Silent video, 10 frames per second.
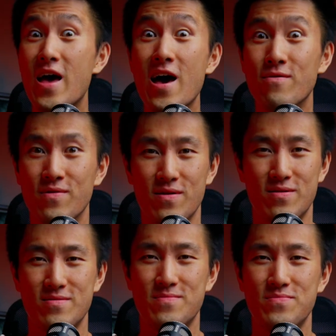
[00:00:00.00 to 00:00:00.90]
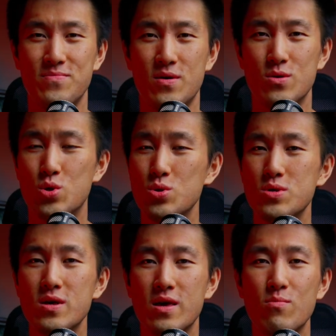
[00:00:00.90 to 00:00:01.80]
Ever. Due to
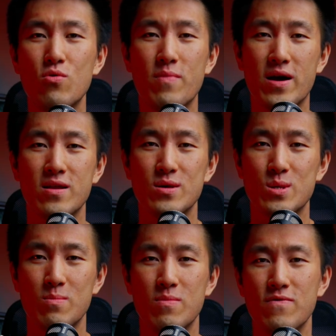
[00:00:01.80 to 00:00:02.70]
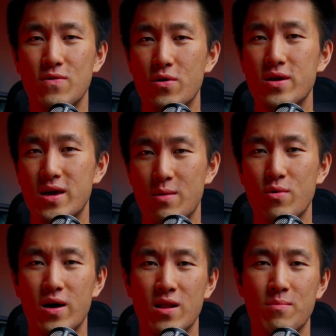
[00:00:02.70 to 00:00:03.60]
the gimbal mechanism, floating
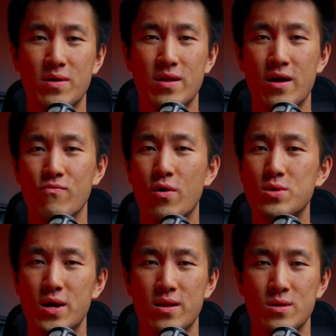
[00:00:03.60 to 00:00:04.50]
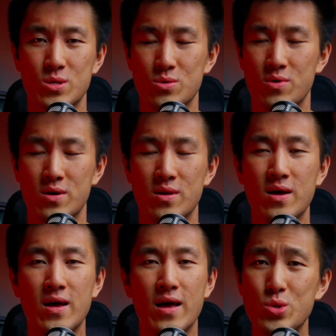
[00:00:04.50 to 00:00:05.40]
camera element, and rotating screen,
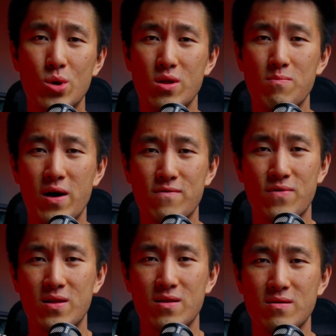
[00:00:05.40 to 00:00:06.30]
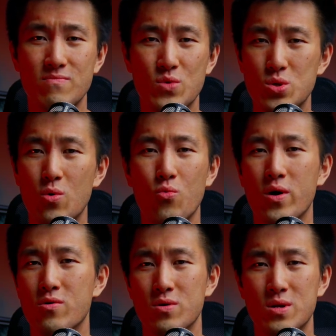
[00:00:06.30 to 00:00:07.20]
it's not impact friendly, it's not
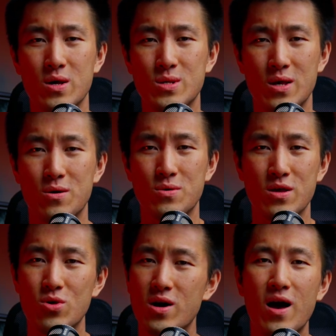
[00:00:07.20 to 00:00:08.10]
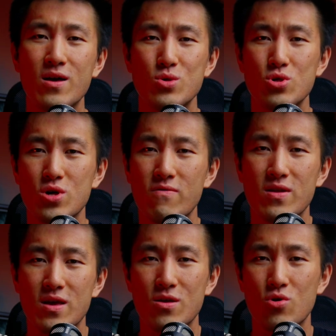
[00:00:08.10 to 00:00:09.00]
weather or dust sealed, and you can't just shove
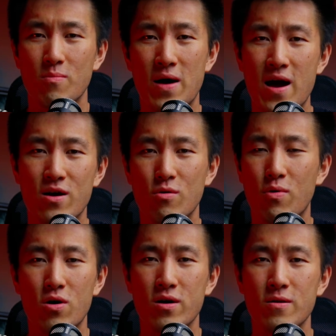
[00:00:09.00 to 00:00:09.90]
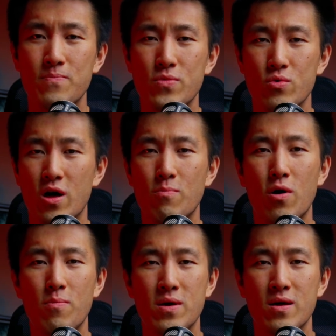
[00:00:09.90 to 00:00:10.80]
it in your bag or pocket without
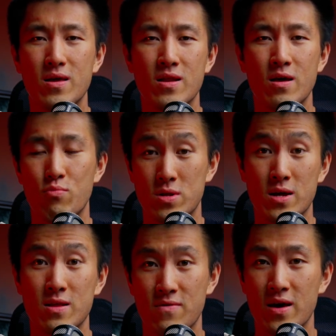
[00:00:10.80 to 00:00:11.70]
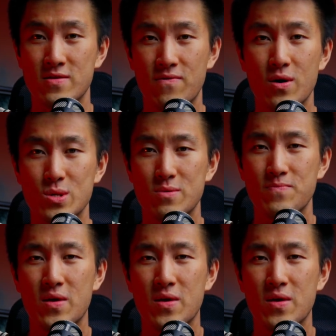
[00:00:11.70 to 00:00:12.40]
popping it in a protective case first.